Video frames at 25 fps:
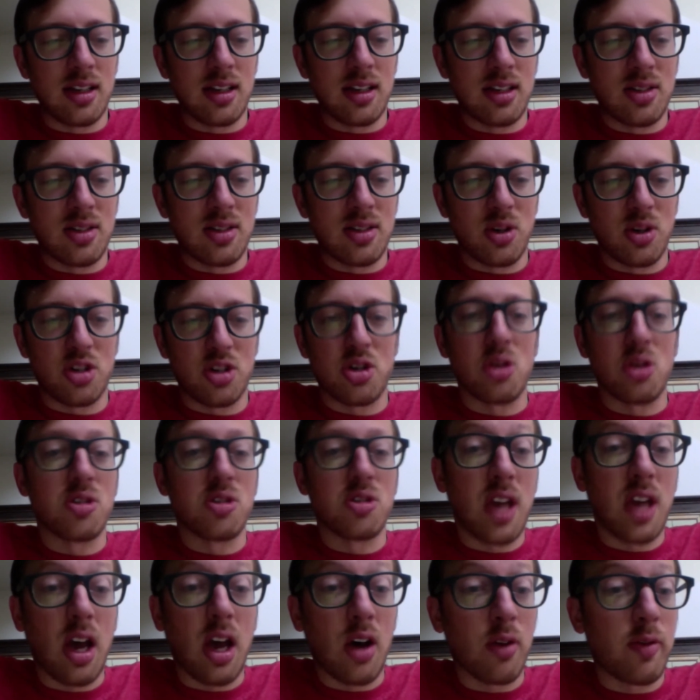sort of shows
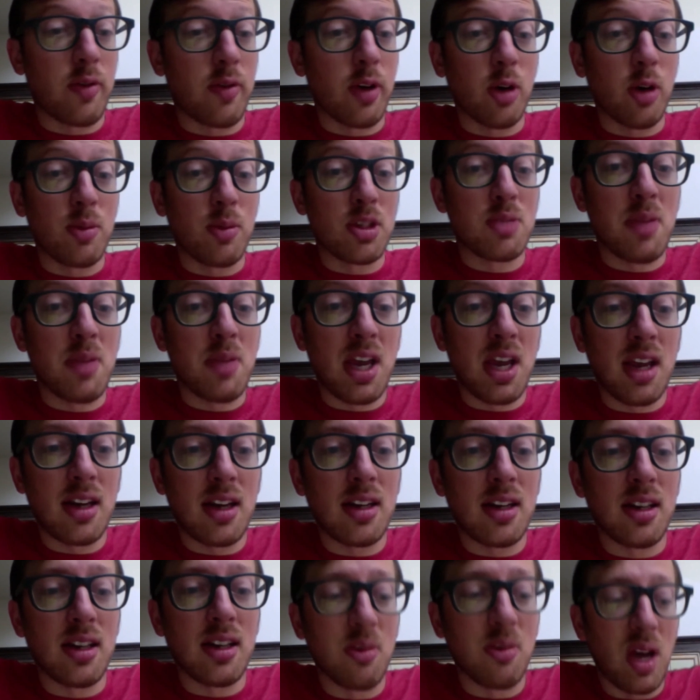you how a film is made
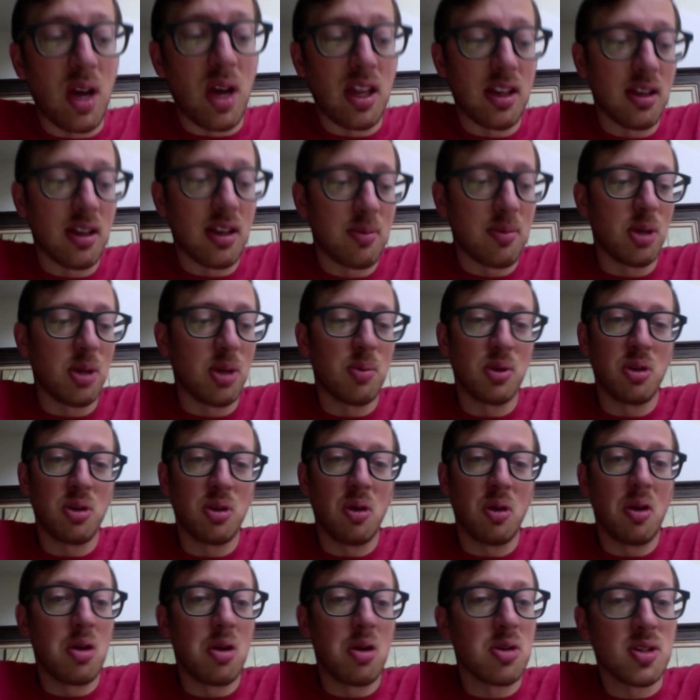in a way that people
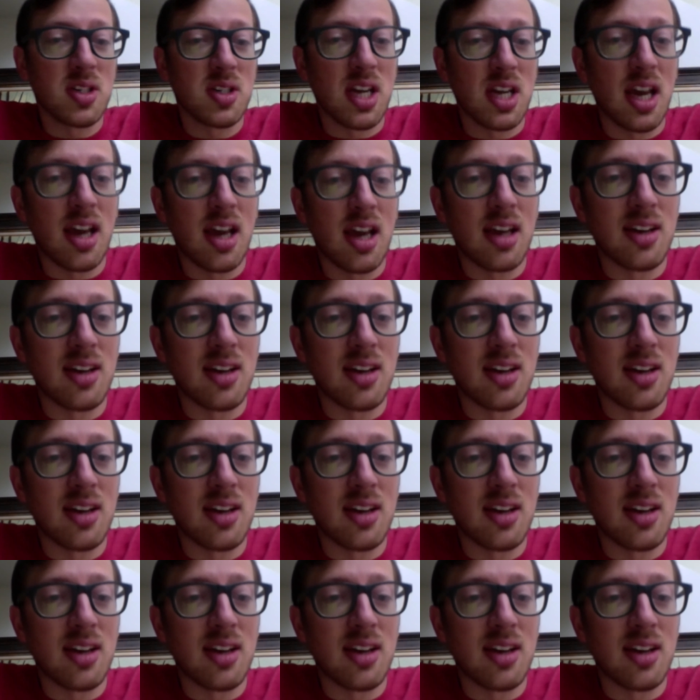don't understand.